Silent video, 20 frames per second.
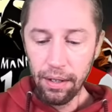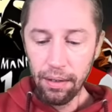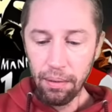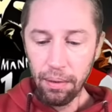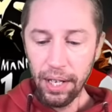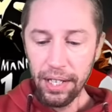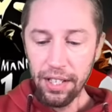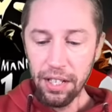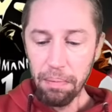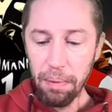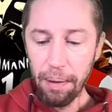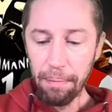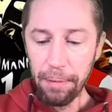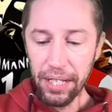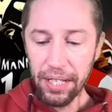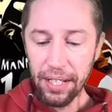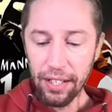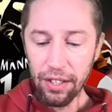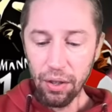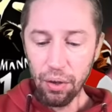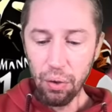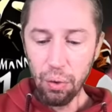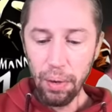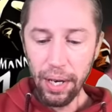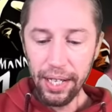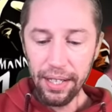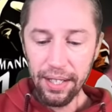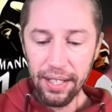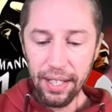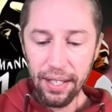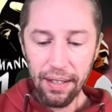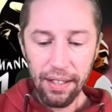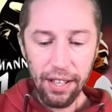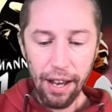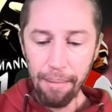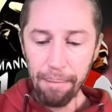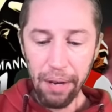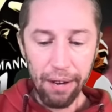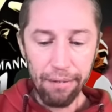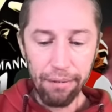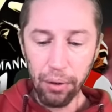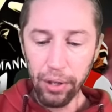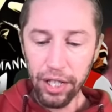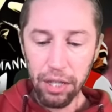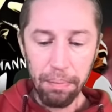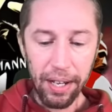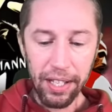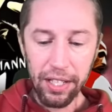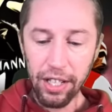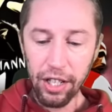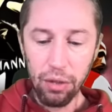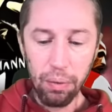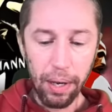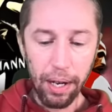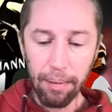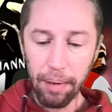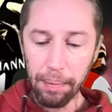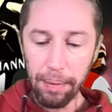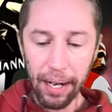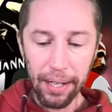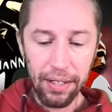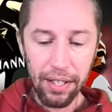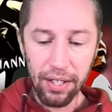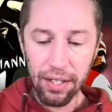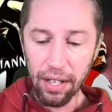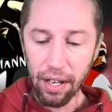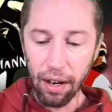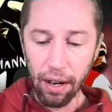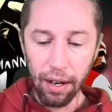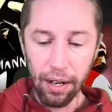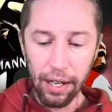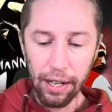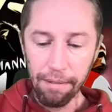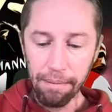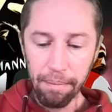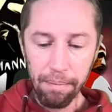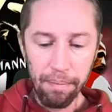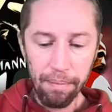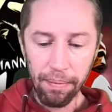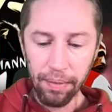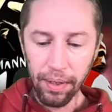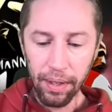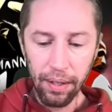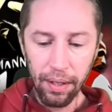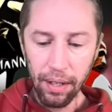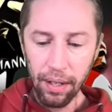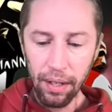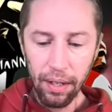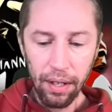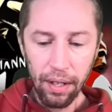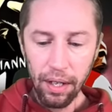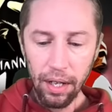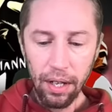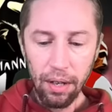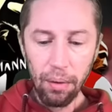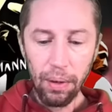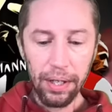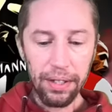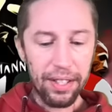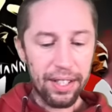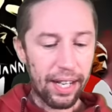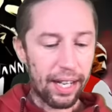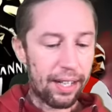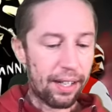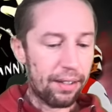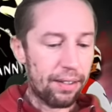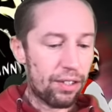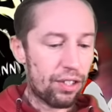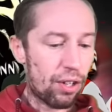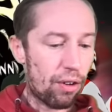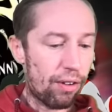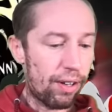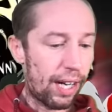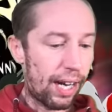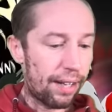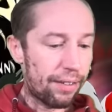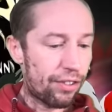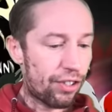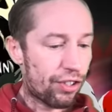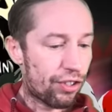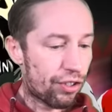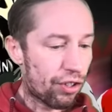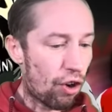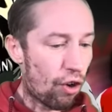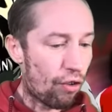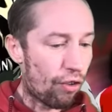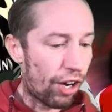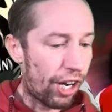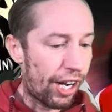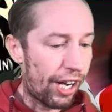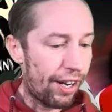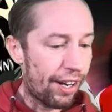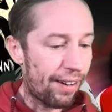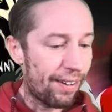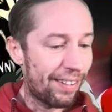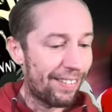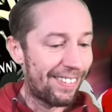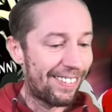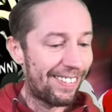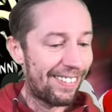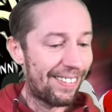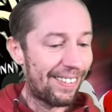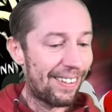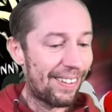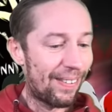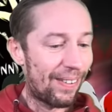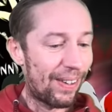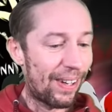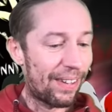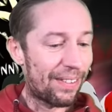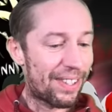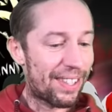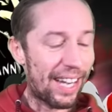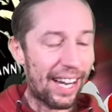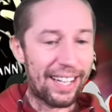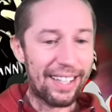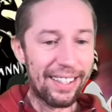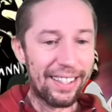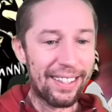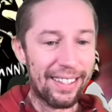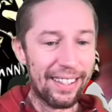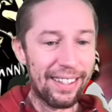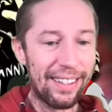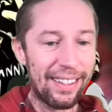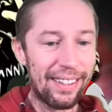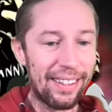Why does my missus always send me a voice message when I'm about to start? One second. Sorry, lads. Sorry. One second.